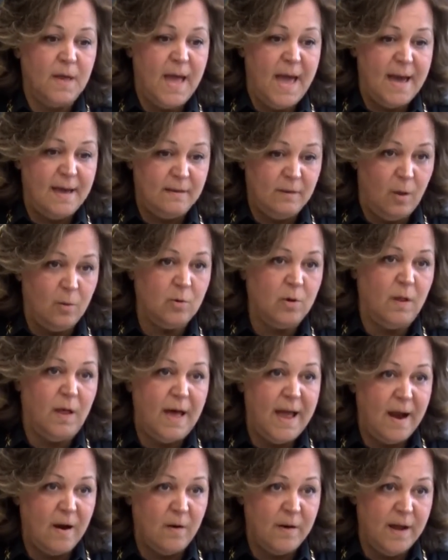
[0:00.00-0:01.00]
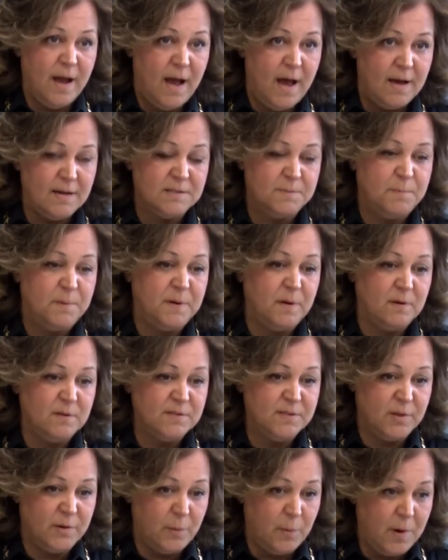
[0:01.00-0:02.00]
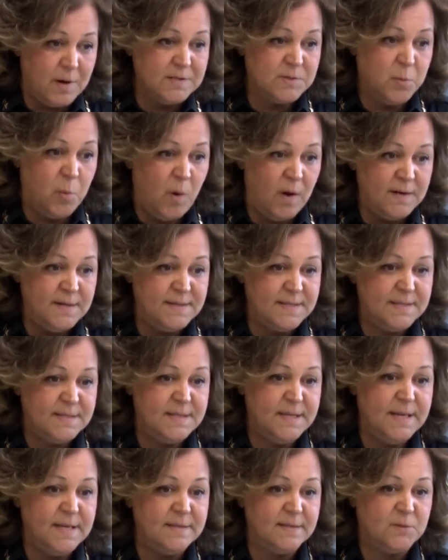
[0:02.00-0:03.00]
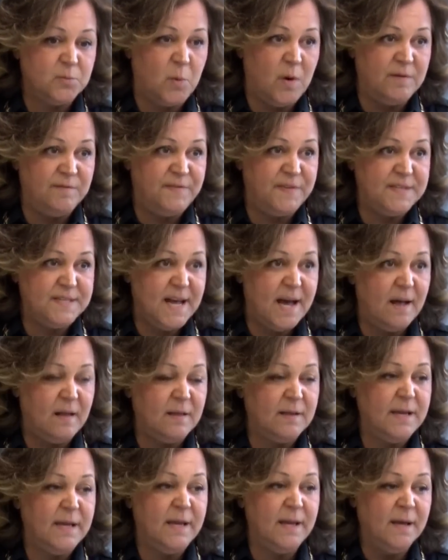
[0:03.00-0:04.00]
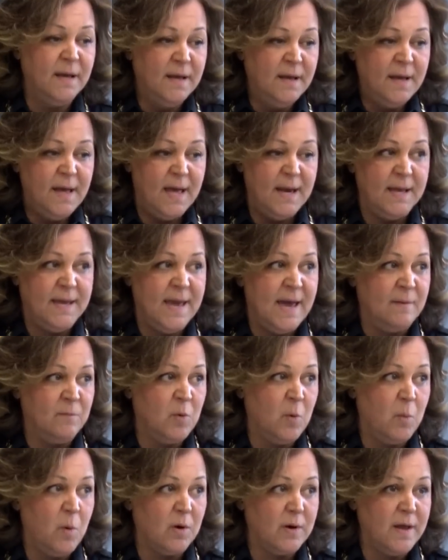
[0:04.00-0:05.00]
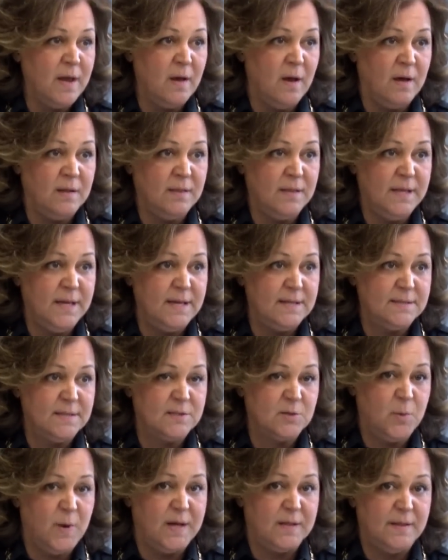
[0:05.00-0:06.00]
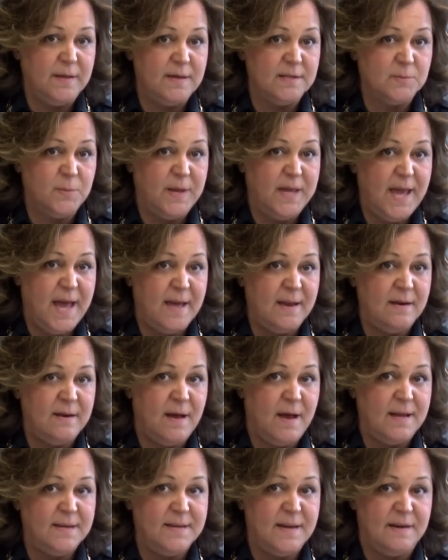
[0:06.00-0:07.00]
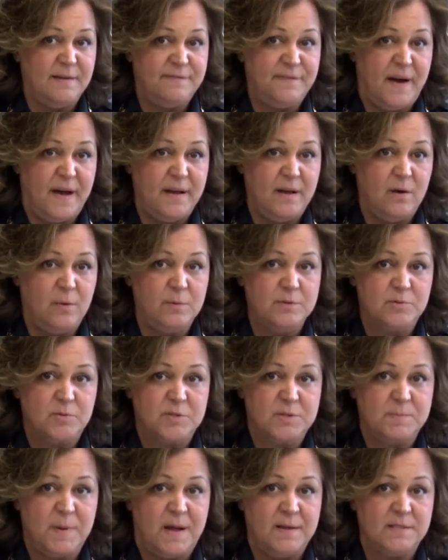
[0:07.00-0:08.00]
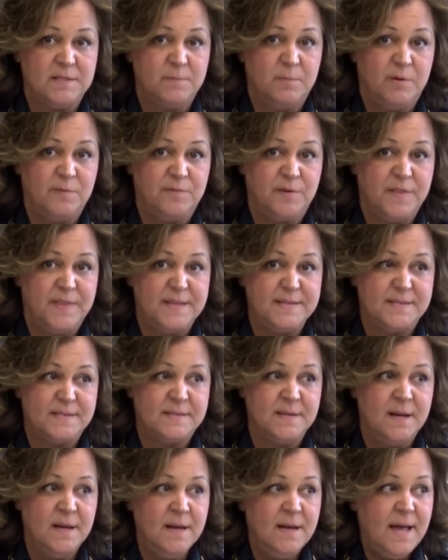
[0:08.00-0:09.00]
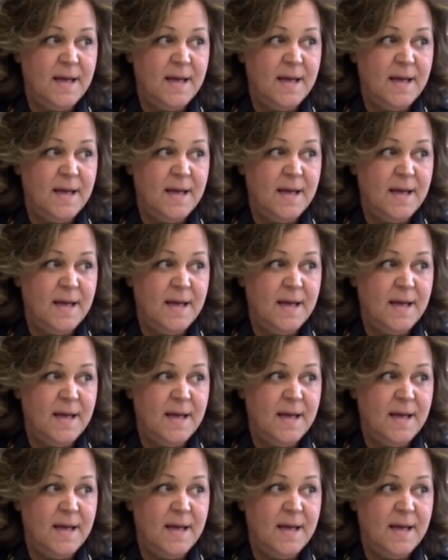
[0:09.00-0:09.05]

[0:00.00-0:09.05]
at local area hospitals. There was one deceased, one fatality, and again, we're working on leads as quickly as we can to identify who was responsible for this.